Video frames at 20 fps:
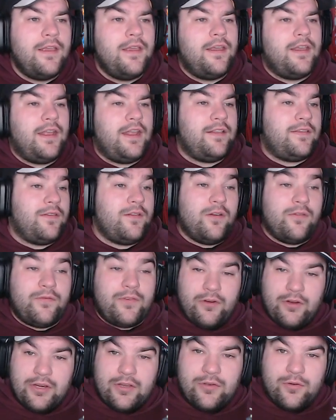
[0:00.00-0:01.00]
It's not
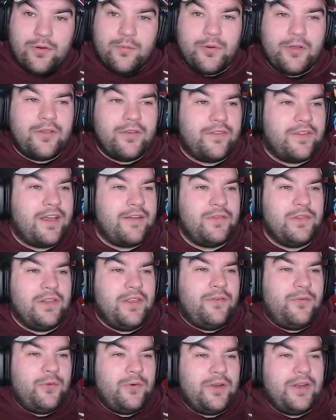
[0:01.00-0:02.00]
very good because I haven't
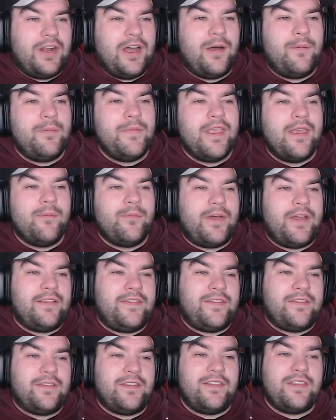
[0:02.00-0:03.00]
leveled it up.
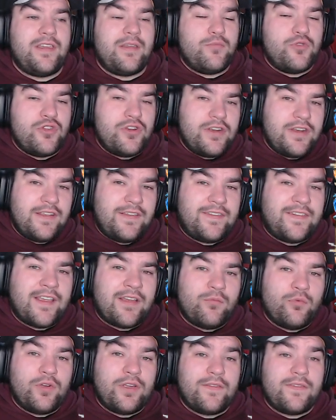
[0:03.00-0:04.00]
Basically, the immunity
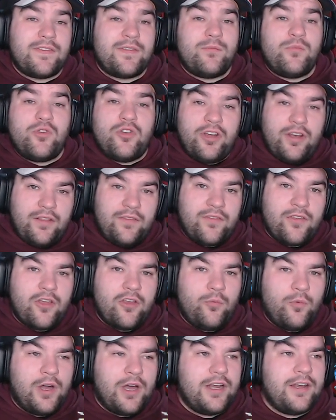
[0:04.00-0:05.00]
set will give us immunity
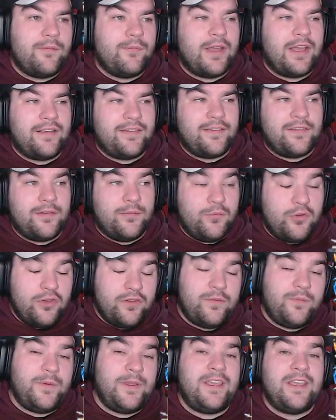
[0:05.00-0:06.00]
turn 1, makes us
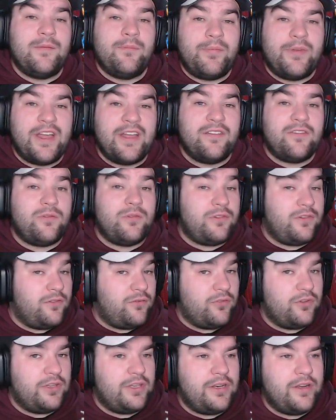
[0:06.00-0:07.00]
immune to being imbalanced, which
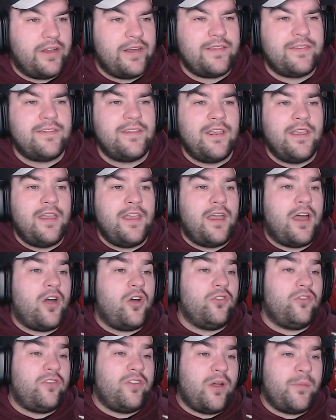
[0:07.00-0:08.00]
is really nice.
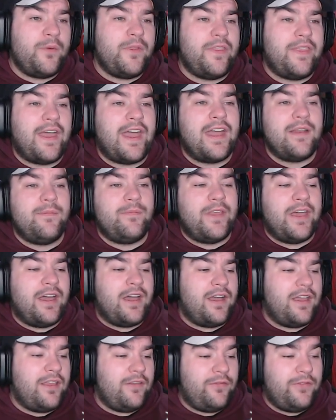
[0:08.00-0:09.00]
On top of that,
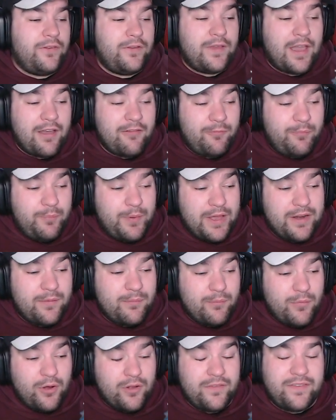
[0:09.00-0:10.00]
if you have better
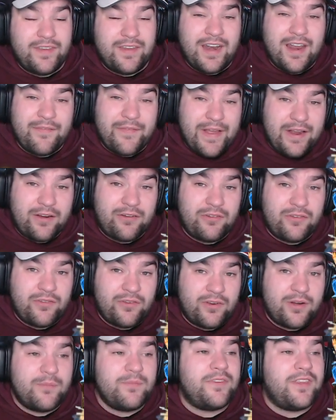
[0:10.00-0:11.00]
mods that have
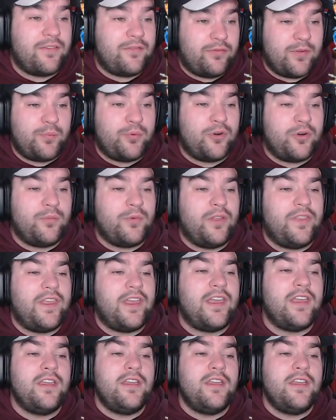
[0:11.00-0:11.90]
accuracy on them, definitely put them on there.